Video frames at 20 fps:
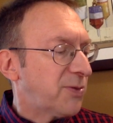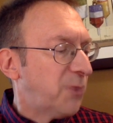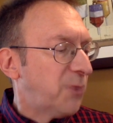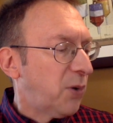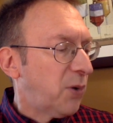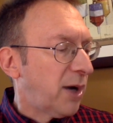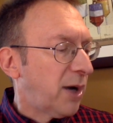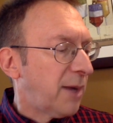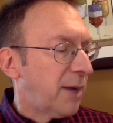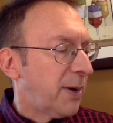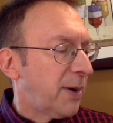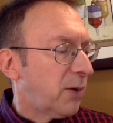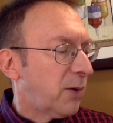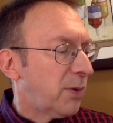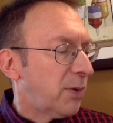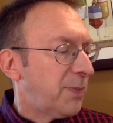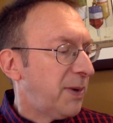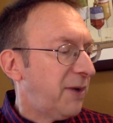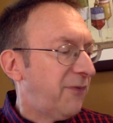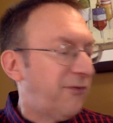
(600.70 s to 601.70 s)
boring, but it
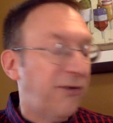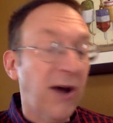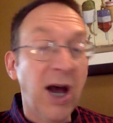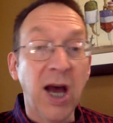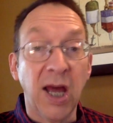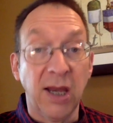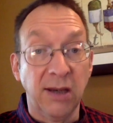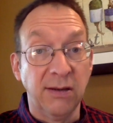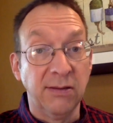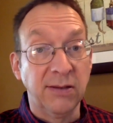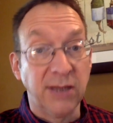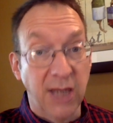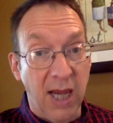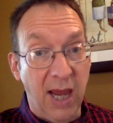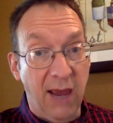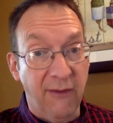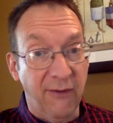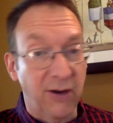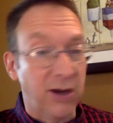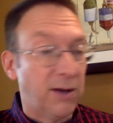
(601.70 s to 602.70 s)
would be fun to
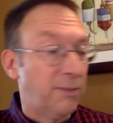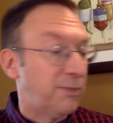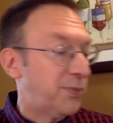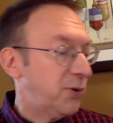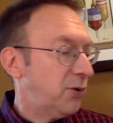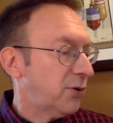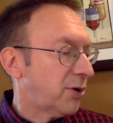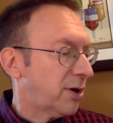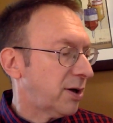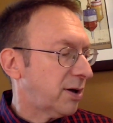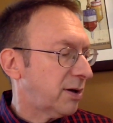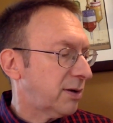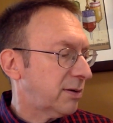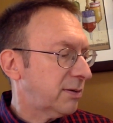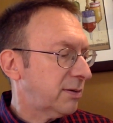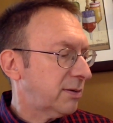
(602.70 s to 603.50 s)
have a computer."